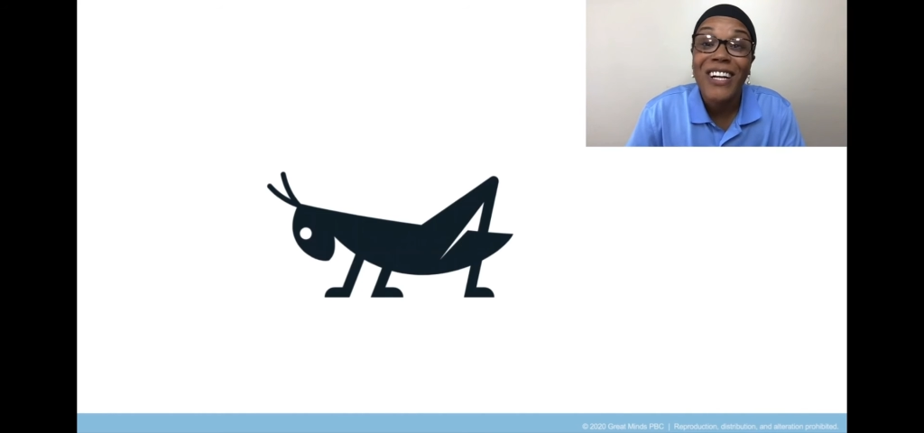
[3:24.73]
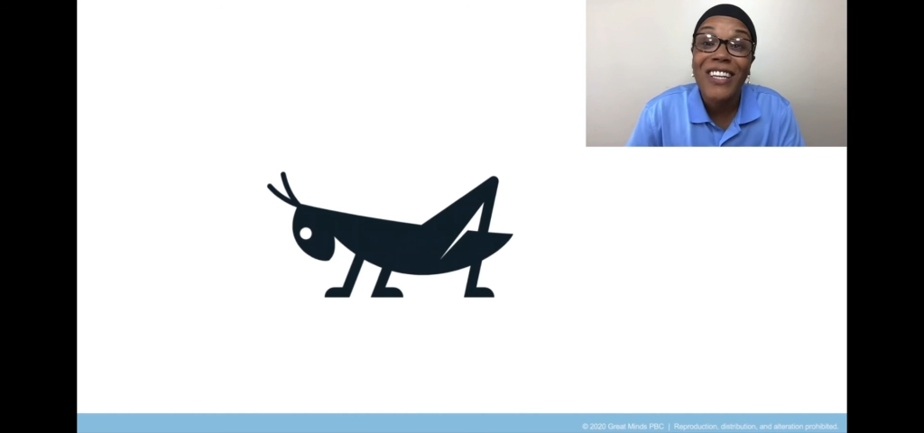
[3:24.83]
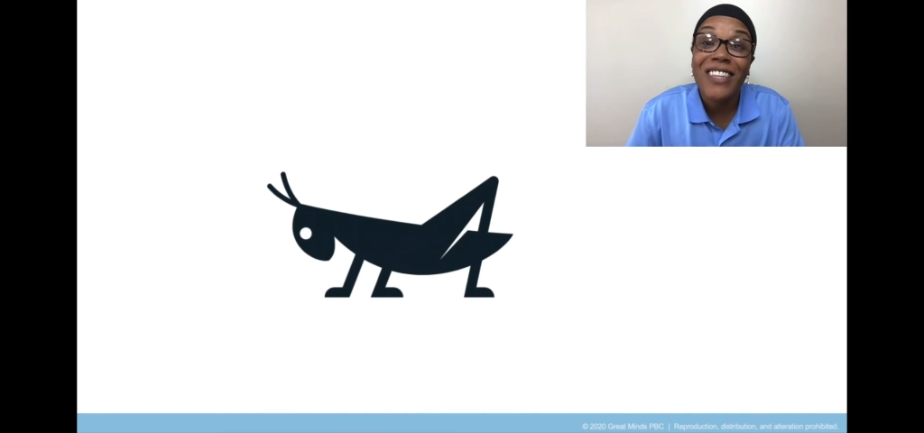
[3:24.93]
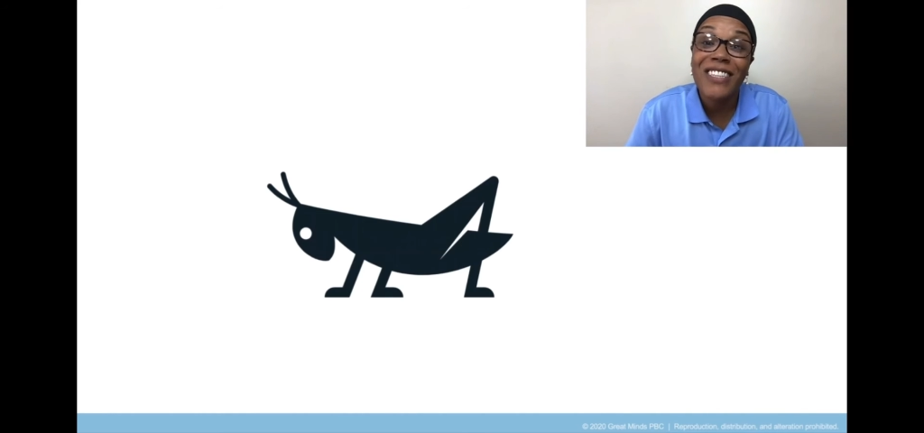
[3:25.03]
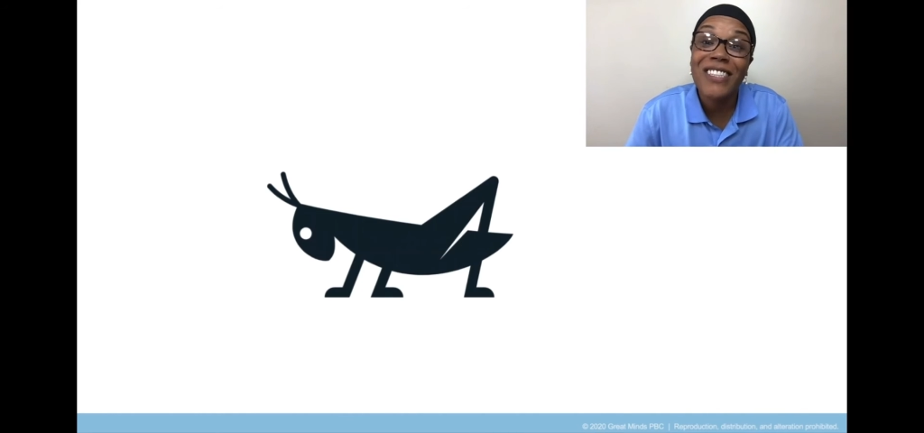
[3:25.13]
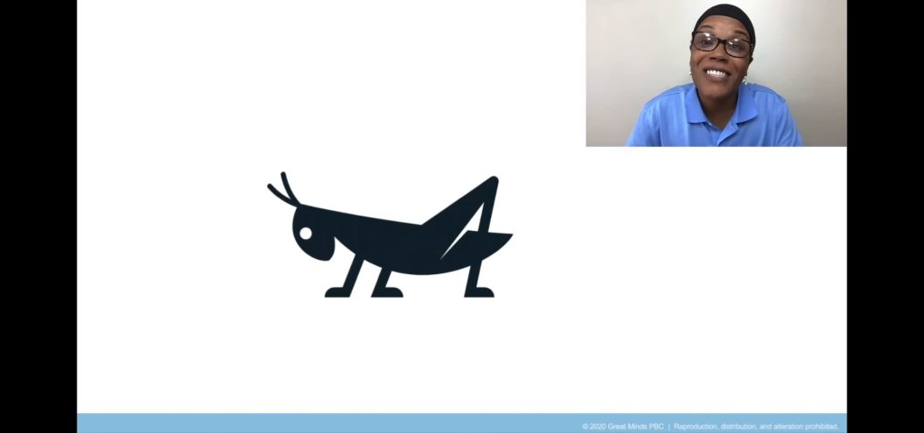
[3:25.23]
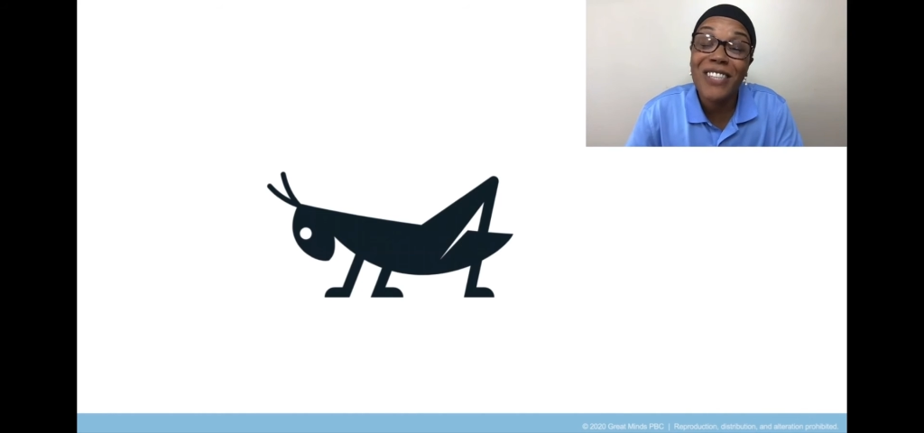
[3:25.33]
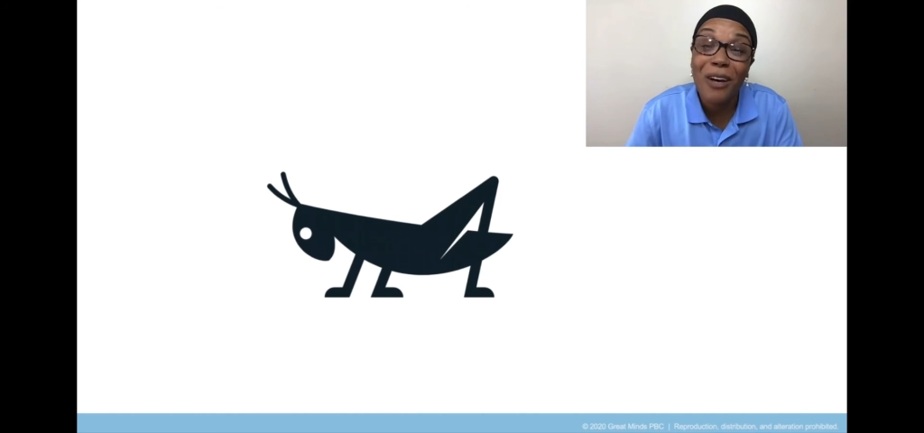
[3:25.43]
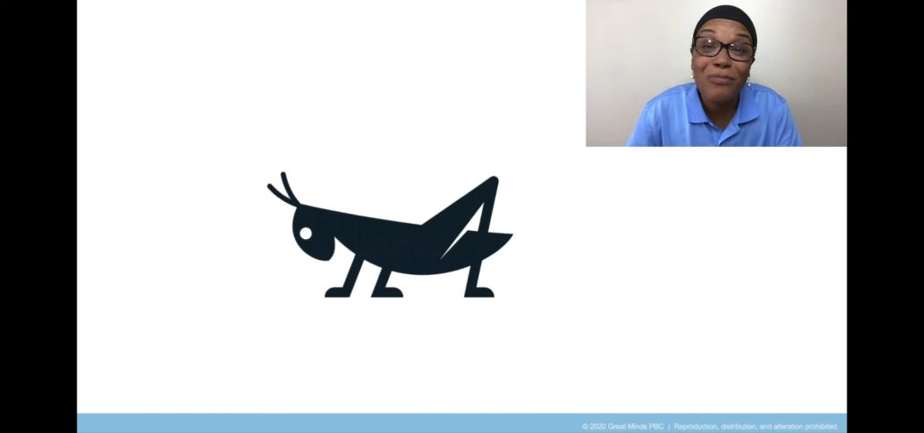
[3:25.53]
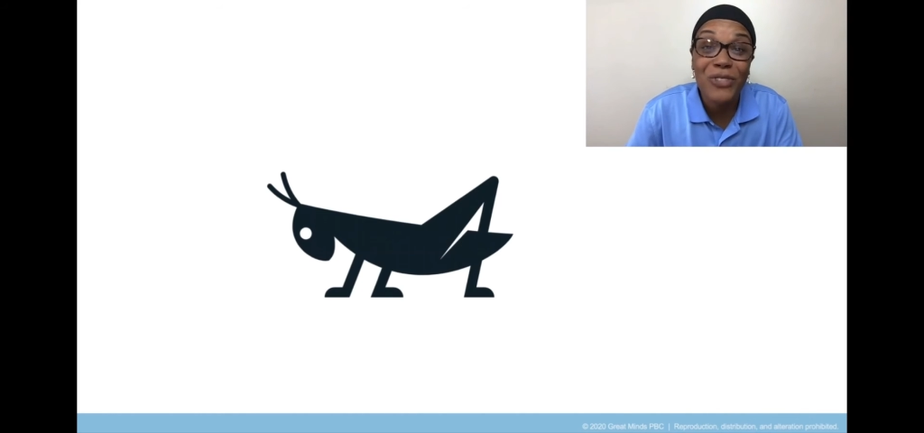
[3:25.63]
The
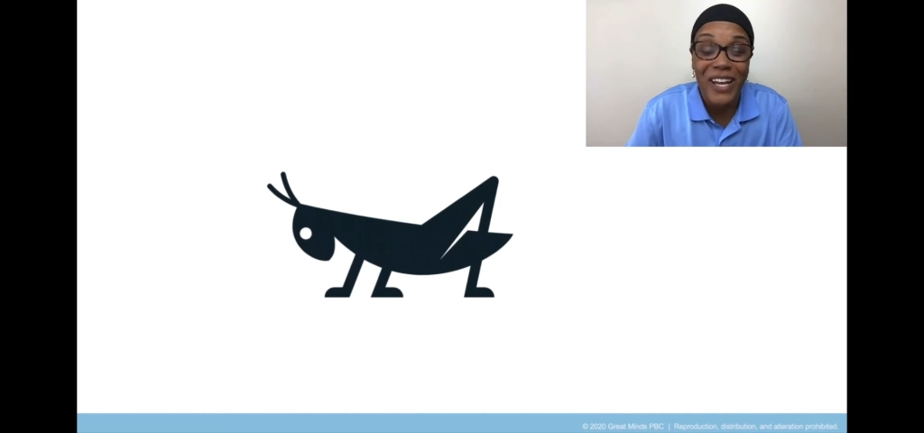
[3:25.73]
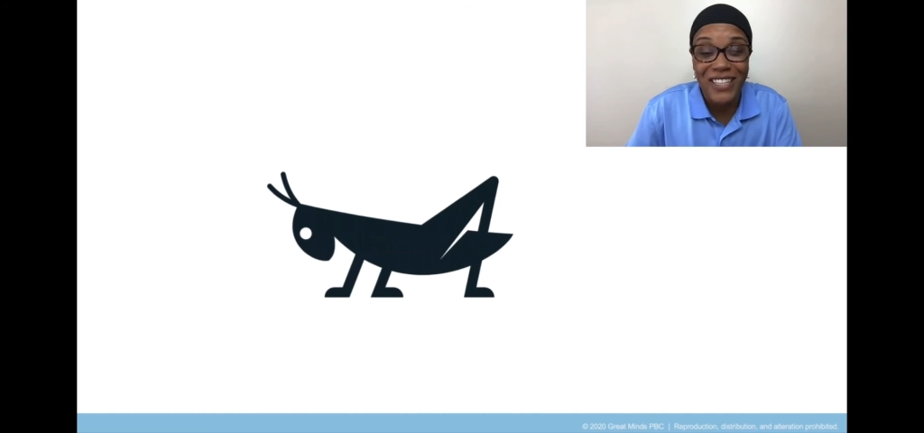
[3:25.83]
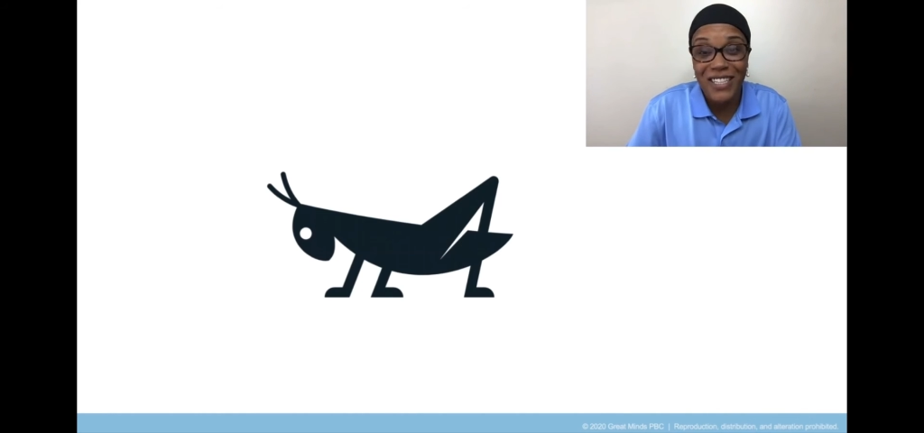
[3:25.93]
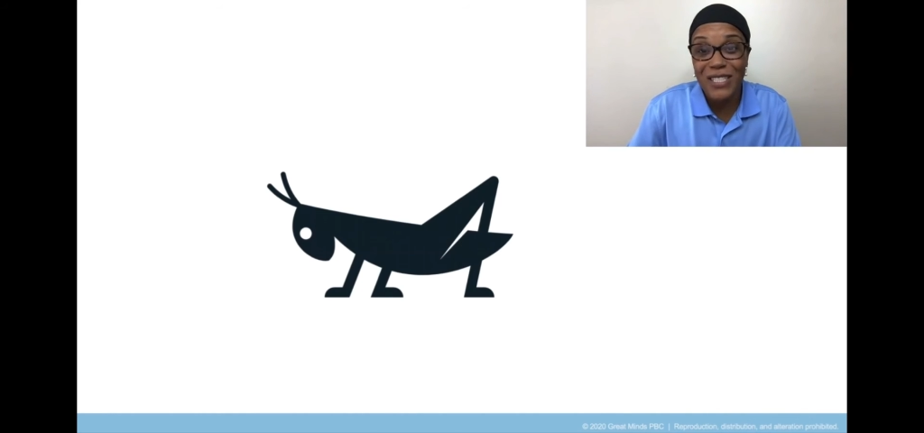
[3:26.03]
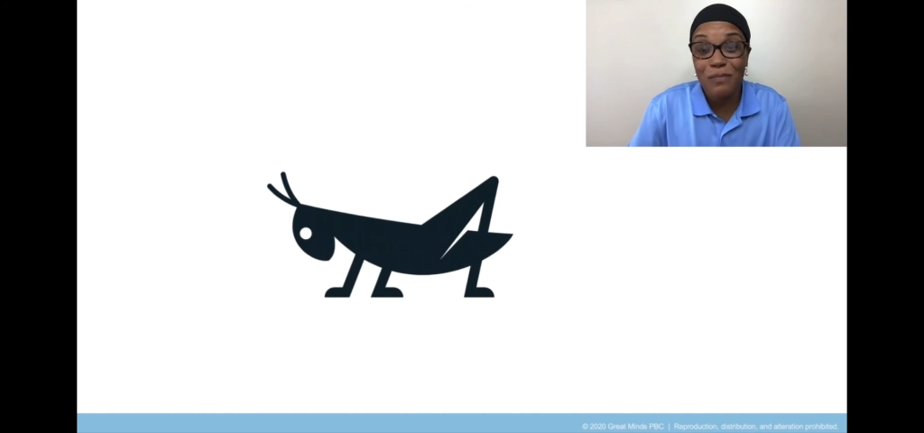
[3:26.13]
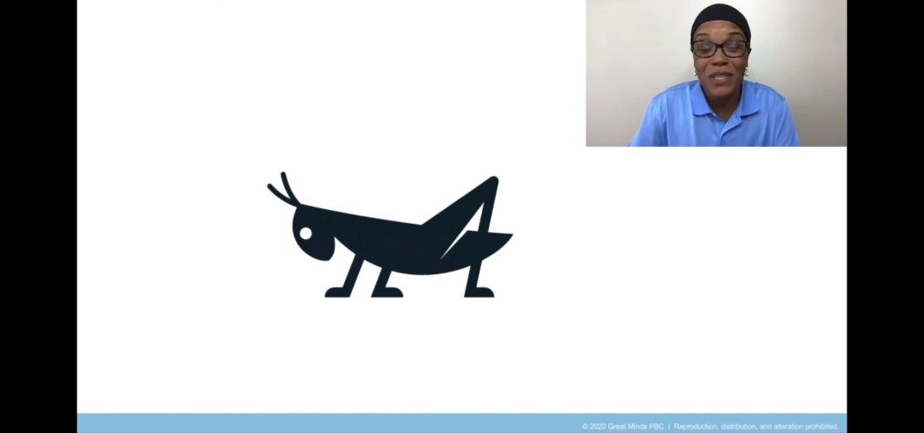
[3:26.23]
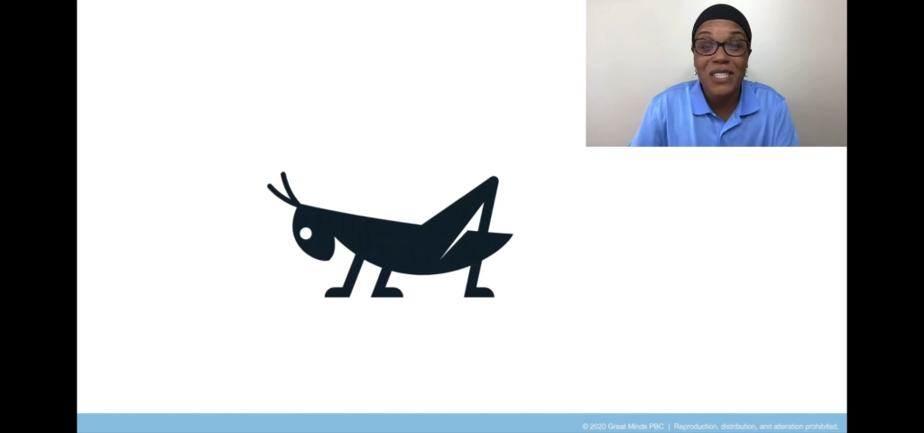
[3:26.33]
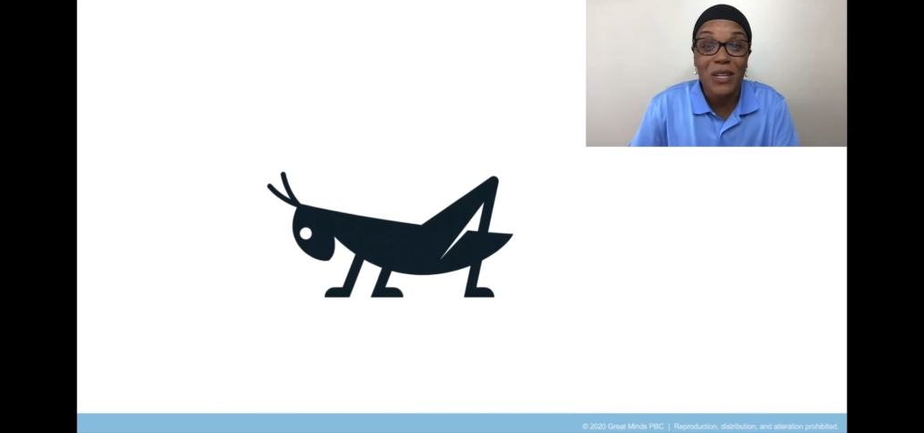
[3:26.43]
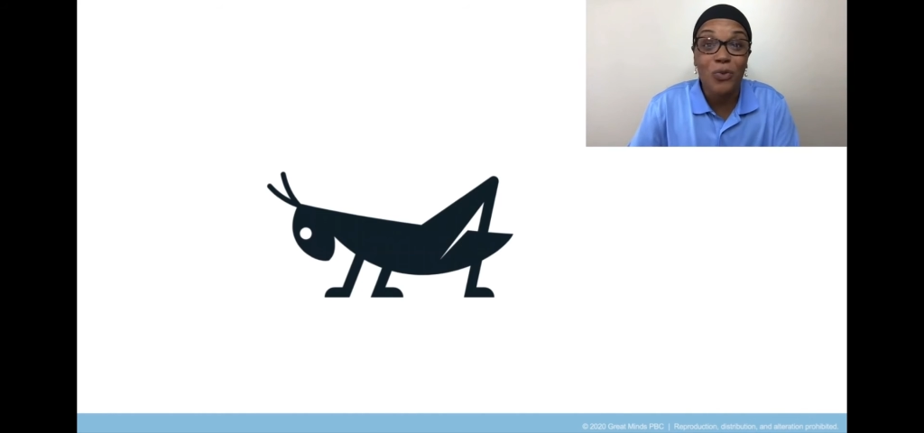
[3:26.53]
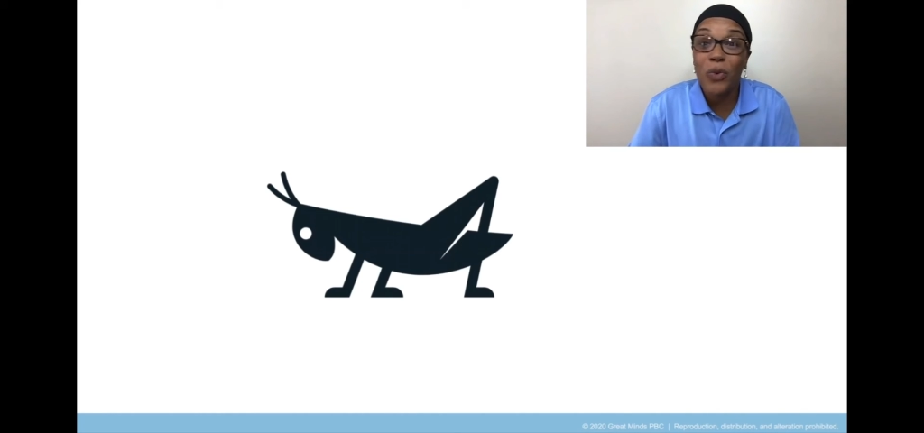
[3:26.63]
subject is missing.